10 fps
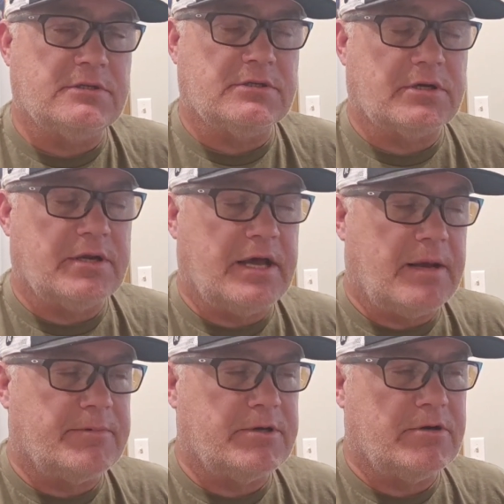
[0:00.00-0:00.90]
It's going to
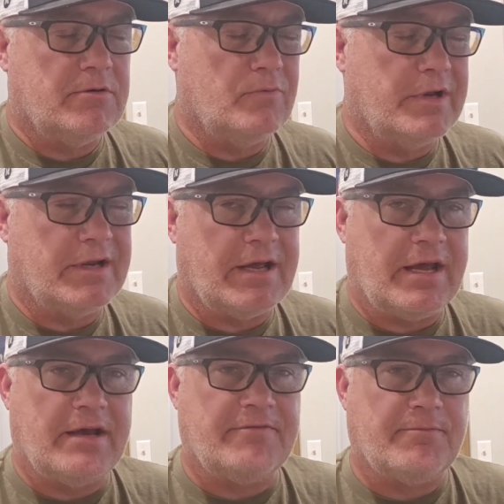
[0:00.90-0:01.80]
happen here in a week and a
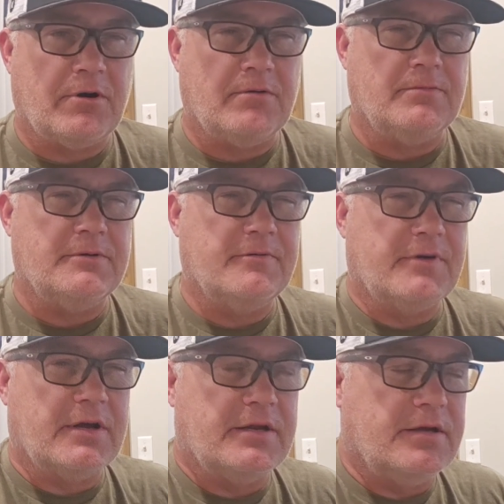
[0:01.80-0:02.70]
half, probably. We've
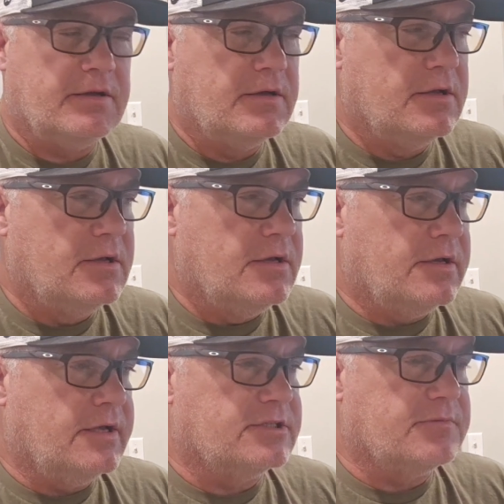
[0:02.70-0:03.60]
got to
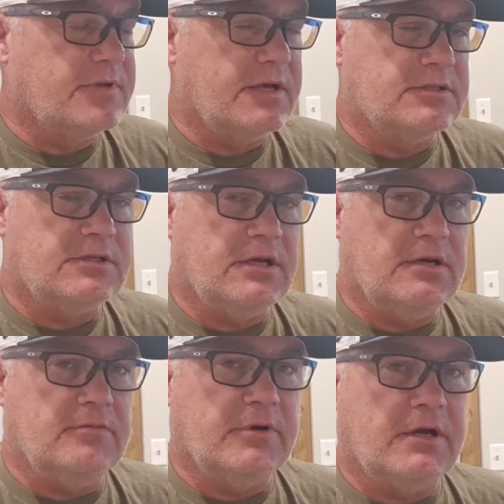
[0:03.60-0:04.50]
get some things
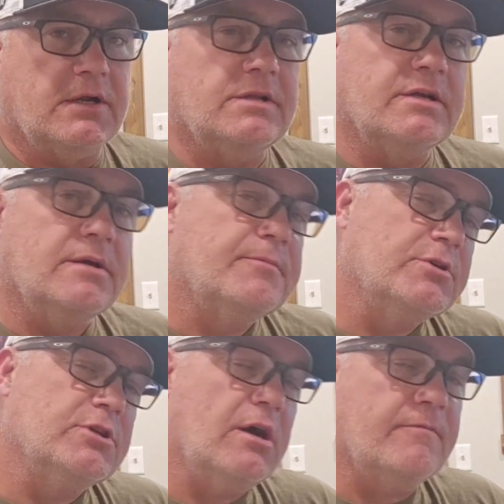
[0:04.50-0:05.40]
done. We've got to clean up the
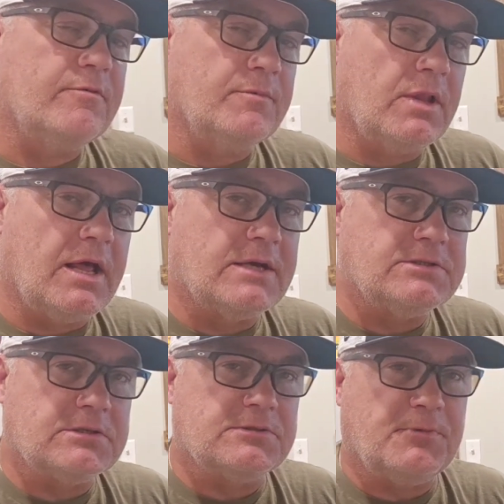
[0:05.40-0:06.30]
shop from the
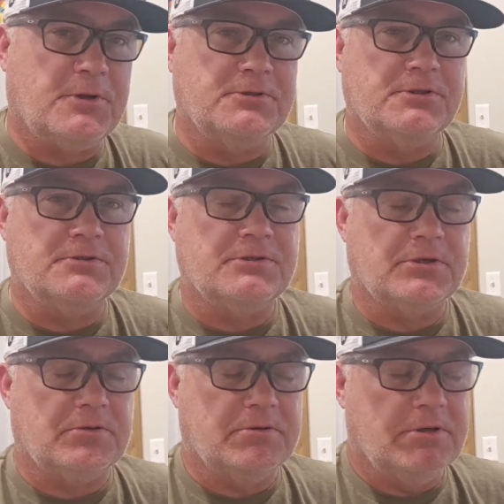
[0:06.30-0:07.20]
last explosion,
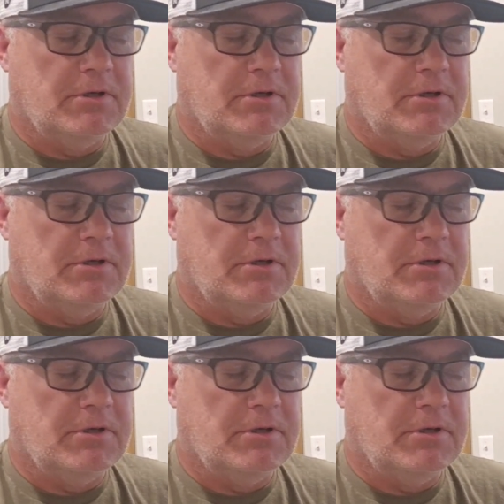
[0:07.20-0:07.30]
so